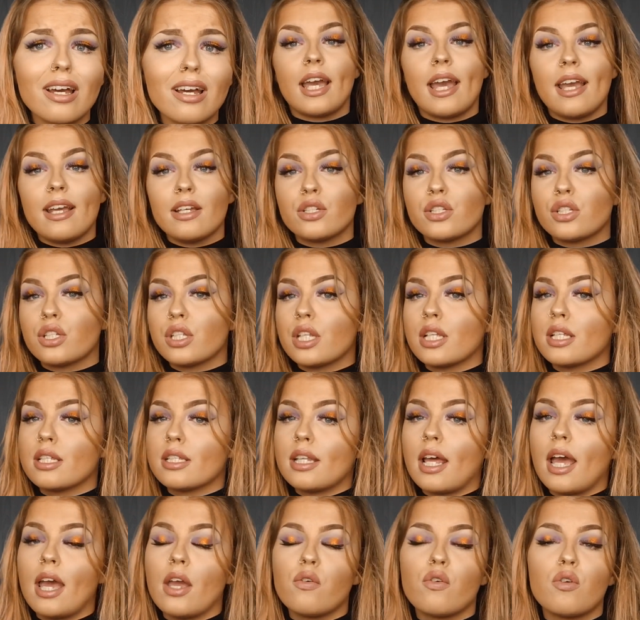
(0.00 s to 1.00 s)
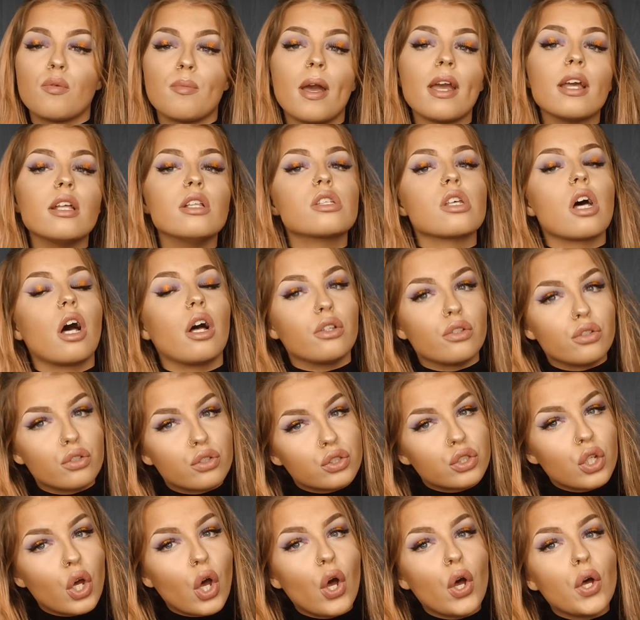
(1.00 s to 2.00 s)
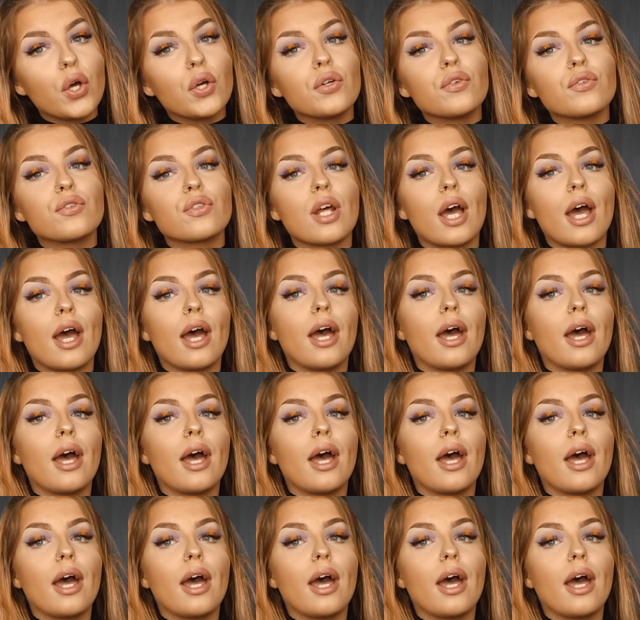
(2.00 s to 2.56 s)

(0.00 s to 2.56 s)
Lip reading: The case to this day remains unsolved.